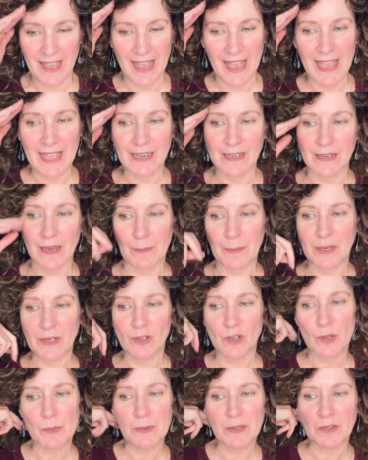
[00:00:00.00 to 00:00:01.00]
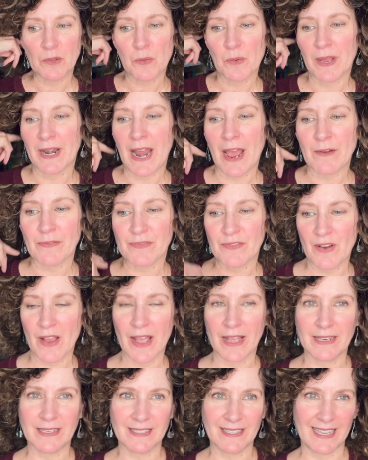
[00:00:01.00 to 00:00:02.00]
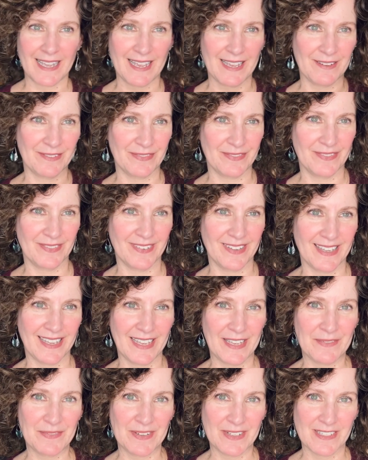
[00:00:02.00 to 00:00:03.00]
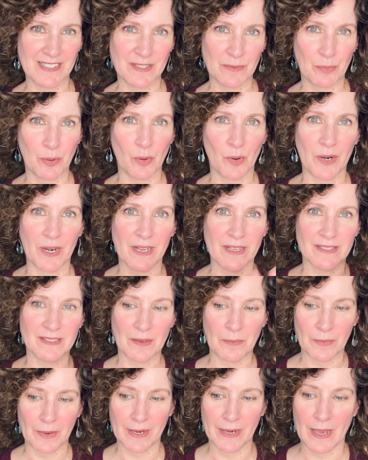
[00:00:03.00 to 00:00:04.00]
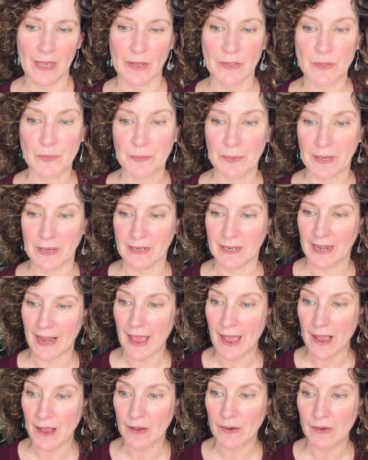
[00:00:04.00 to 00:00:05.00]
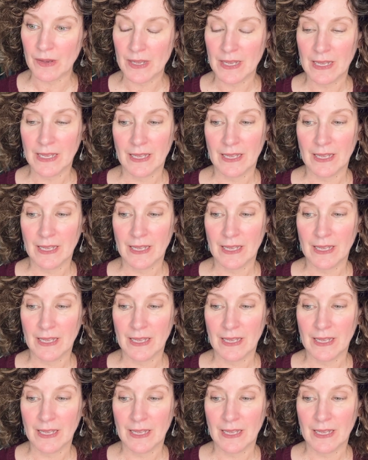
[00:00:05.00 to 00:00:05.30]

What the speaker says: And I mean, you can be the one out front if it's supporting someone else, but now